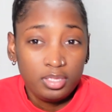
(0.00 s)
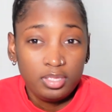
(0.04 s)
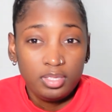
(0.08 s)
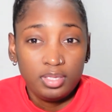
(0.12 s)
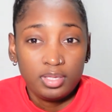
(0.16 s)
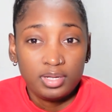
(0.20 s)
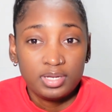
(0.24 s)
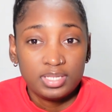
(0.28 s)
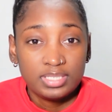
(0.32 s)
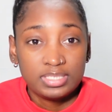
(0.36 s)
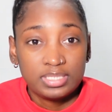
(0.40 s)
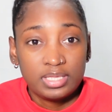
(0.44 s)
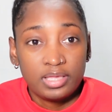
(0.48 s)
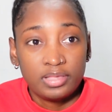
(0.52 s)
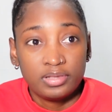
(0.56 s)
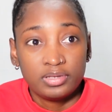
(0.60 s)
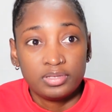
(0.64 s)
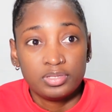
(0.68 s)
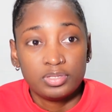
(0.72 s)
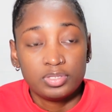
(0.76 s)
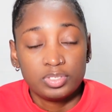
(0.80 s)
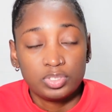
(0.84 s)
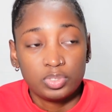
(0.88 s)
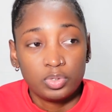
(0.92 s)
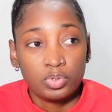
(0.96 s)
You
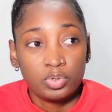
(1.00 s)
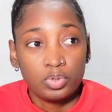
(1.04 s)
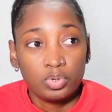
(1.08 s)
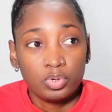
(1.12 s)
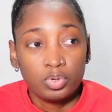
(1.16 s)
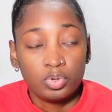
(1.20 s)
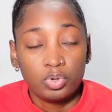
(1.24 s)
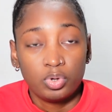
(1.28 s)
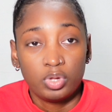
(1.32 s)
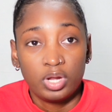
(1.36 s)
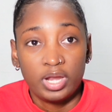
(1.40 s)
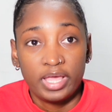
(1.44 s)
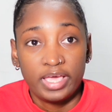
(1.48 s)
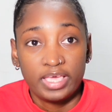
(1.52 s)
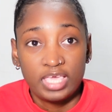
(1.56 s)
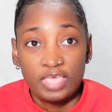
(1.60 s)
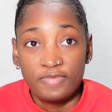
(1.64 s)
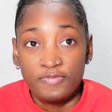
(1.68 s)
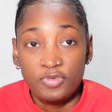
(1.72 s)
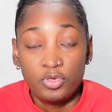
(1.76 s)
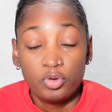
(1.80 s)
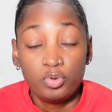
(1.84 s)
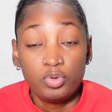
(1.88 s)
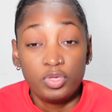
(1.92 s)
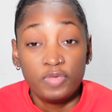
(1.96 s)
understand? So like
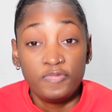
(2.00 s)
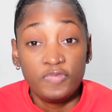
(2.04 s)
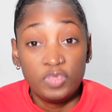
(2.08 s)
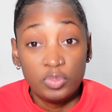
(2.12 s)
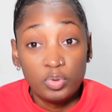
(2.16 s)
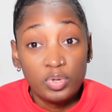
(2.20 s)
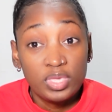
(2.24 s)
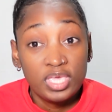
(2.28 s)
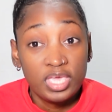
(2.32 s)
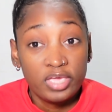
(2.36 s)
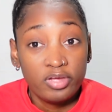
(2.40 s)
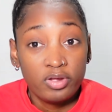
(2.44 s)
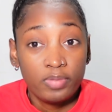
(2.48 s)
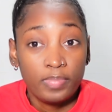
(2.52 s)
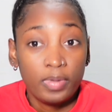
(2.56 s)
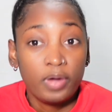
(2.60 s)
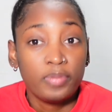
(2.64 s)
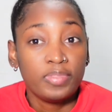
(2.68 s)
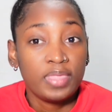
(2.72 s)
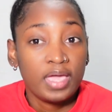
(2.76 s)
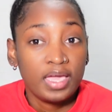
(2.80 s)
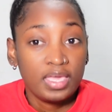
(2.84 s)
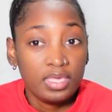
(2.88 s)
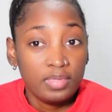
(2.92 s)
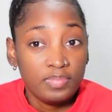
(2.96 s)
if you care
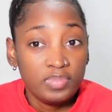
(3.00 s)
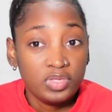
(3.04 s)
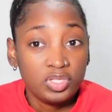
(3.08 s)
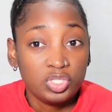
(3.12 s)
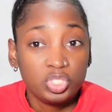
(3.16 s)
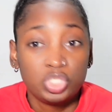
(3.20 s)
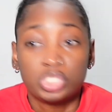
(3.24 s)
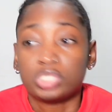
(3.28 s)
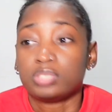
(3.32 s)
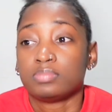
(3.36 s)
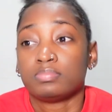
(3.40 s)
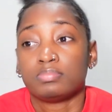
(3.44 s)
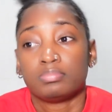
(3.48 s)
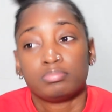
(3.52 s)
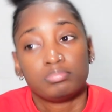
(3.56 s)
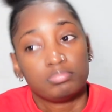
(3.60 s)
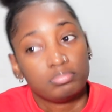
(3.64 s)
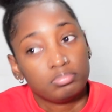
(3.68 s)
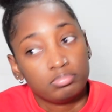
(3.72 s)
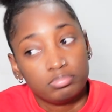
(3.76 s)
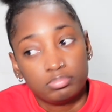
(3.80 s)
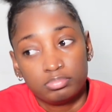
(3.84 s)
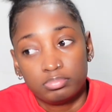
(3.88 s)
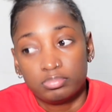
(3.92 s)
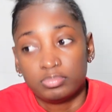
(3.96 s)
about that image,
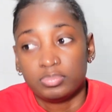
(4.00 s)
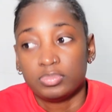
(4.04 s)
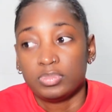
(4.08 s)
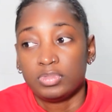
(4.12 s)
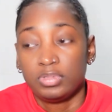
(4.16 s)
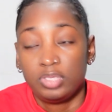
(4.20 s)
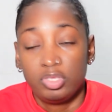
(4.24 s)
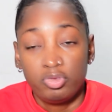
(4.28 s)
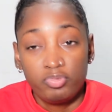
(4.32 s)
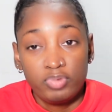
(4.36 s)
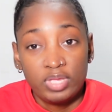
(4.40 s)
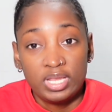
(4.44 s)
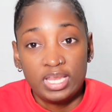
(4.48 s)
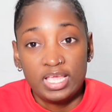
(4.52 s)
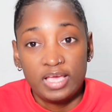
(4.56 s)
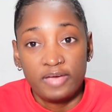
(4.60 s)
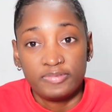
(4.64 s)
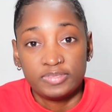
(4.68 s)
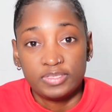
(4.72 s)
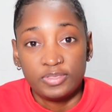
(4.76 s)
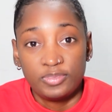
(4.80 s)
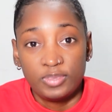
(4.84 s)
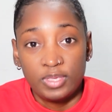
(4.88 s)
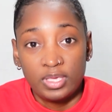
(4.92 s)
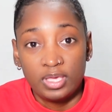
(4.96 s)
you really
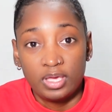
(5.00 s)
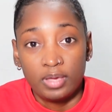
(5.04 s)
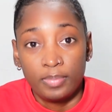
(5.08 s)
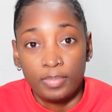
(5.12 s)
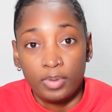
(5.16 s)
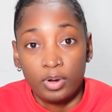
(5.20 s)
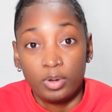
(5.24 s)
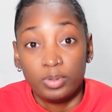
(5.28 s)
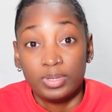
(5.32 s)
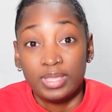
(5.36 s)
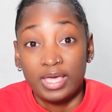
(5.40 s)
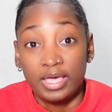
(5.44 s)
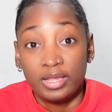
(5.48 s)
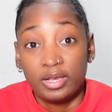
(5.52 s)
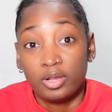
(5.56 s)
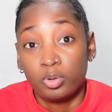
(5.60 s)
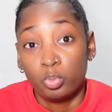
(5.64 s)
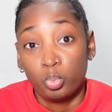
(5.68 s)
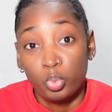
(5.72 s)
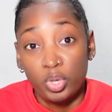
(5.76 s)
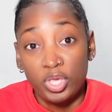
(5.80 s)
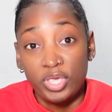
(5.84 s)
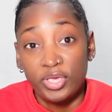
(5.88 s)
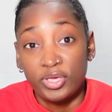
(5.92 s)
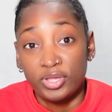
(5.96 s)
have to think about that
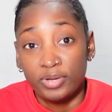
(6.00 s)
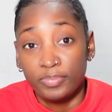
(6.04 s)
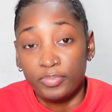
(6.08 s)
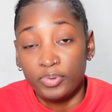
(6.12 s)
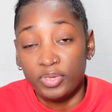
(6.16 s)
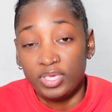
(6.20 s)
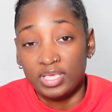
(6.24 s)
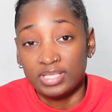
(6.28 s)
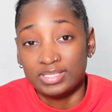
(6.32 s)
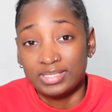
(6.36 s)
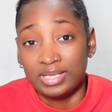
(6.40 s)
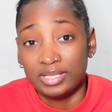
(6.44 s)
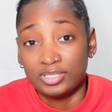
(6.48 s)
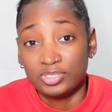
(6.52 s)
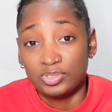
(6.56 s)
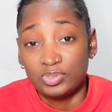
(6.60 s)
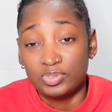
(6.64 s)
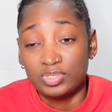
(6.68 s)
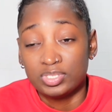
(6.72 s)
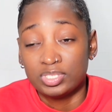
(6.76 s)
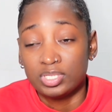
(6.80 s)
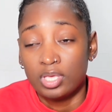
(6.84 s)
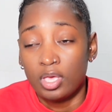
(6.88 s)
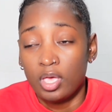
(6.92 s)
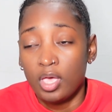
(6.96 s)
and where you're gonna put your
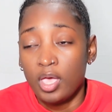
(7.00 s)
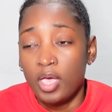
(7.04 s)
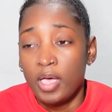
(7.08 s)
tattoos.